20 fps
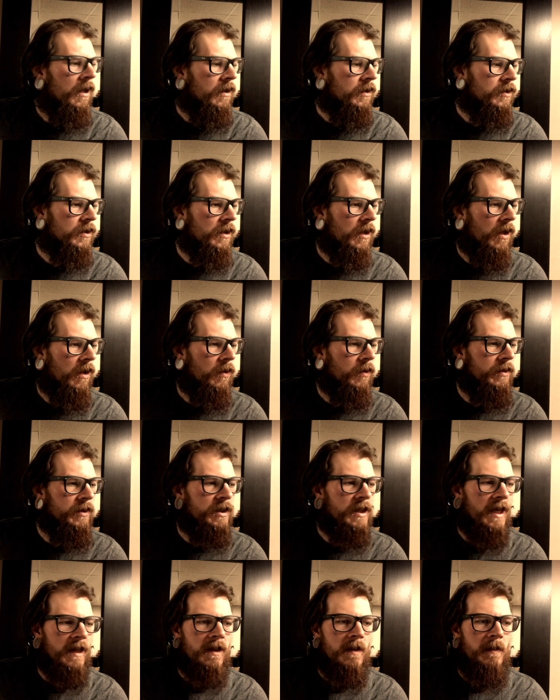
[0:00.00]
So
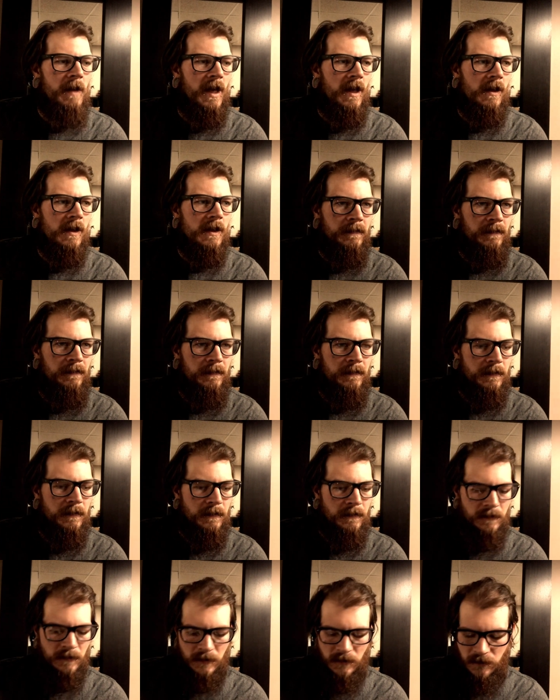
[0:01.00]
check them out.
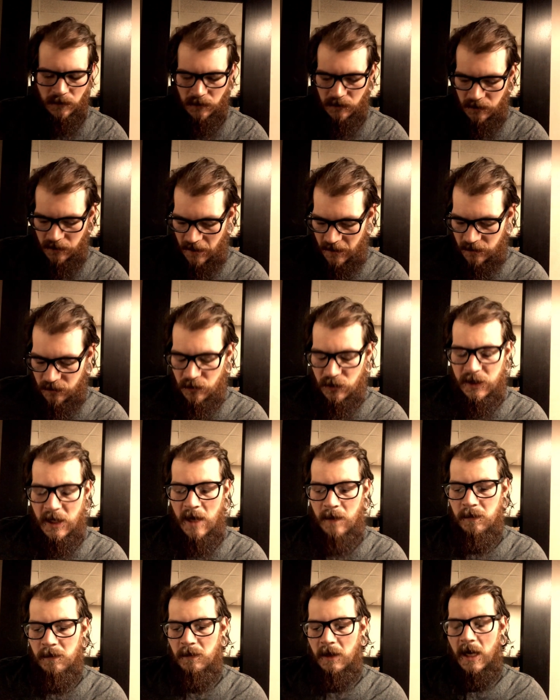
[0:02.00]
Thanks for
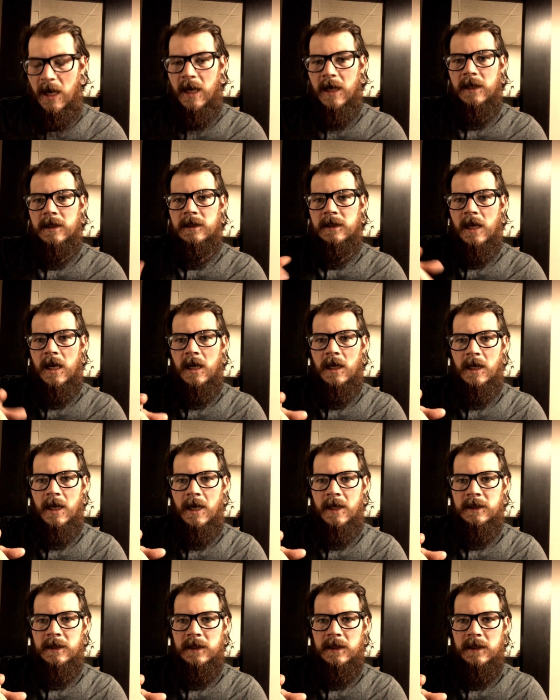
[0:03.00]
stopping by. Stay
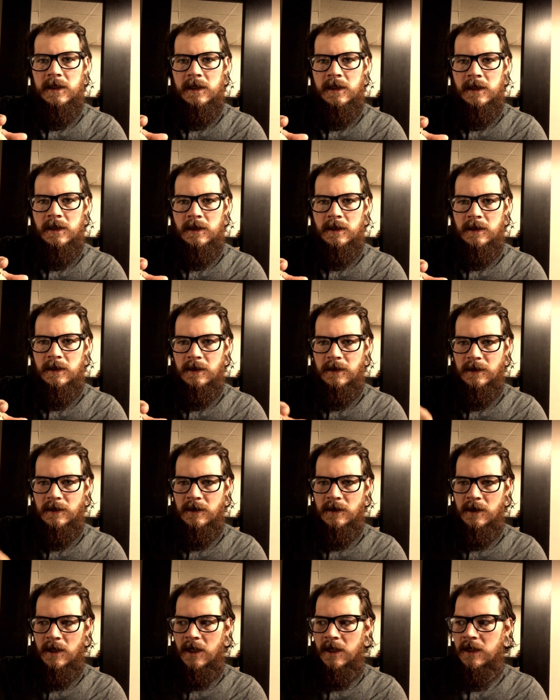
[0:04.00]
classy.
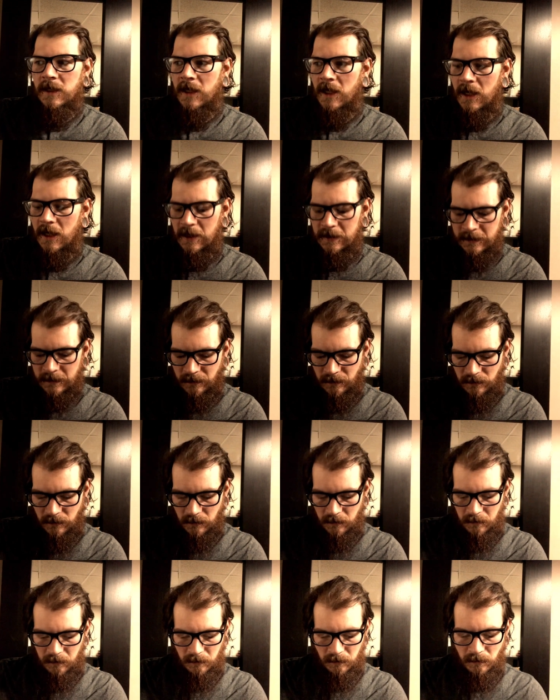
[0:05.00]
And
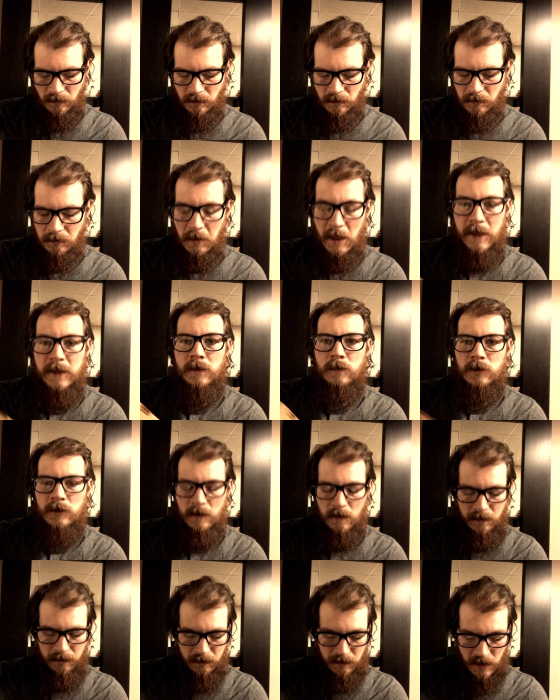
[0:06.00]
buy some
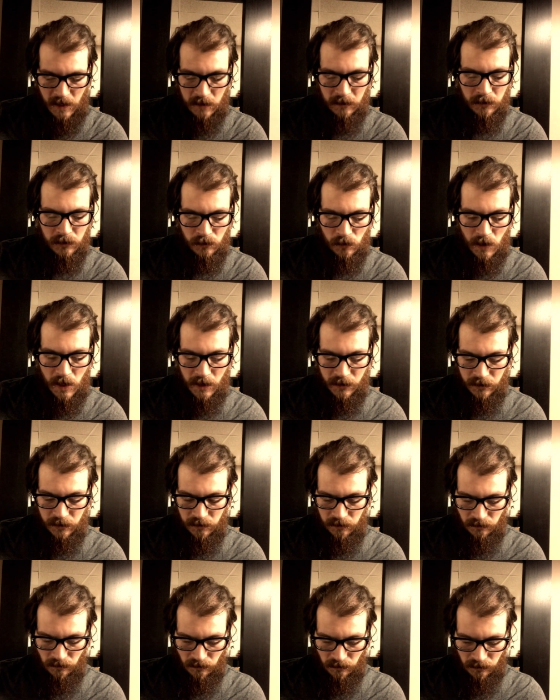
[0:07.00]
soap from Dr. Squatch.
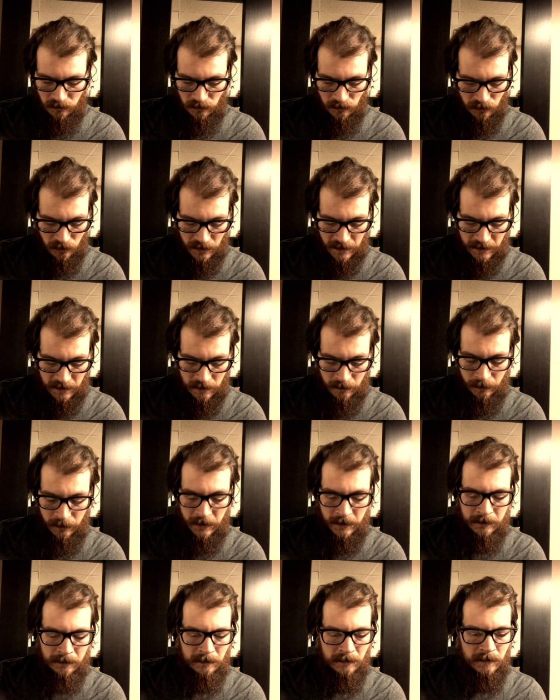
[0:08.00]
Great
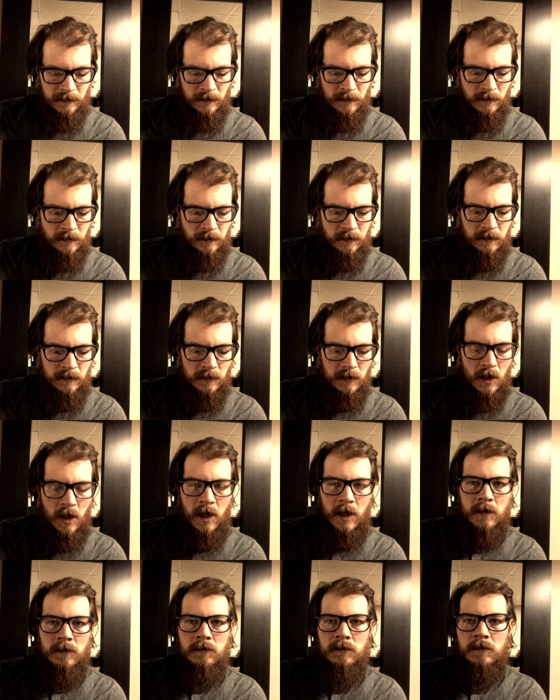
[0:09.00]
company. All
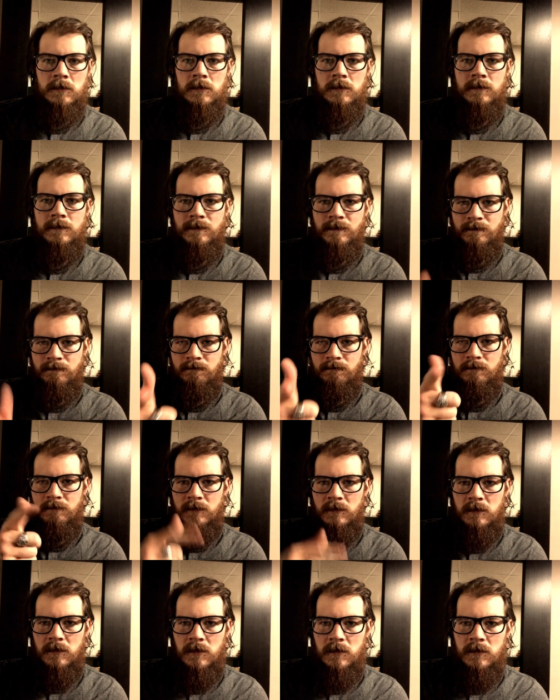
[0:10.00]
right.
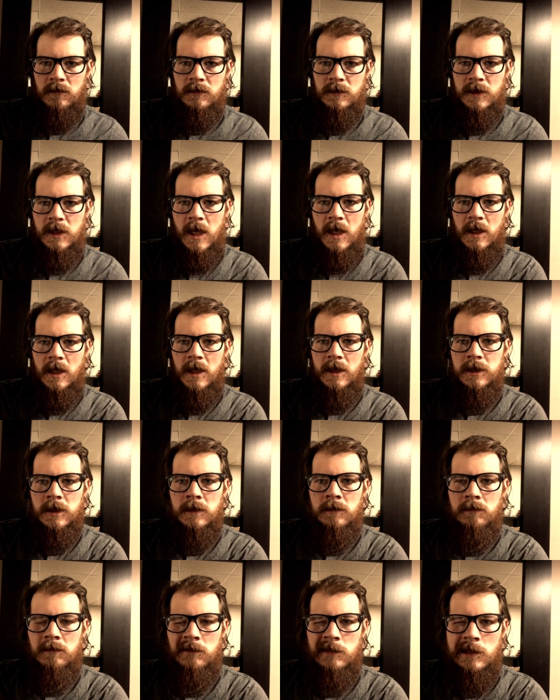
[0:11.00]
Stay
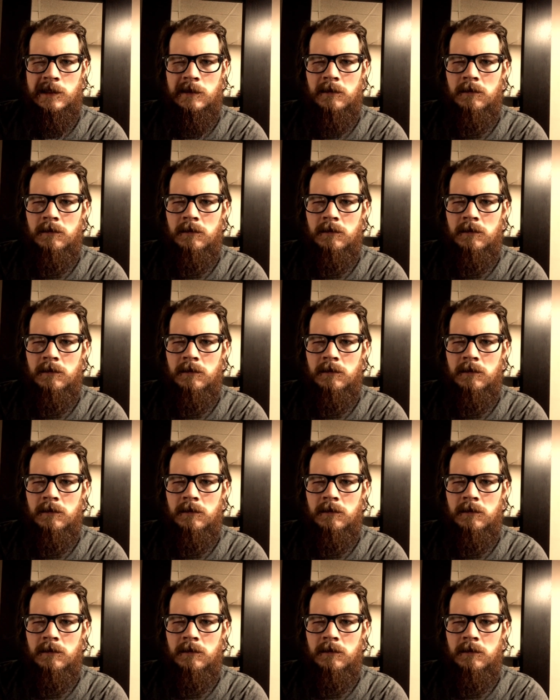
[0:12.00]
classy.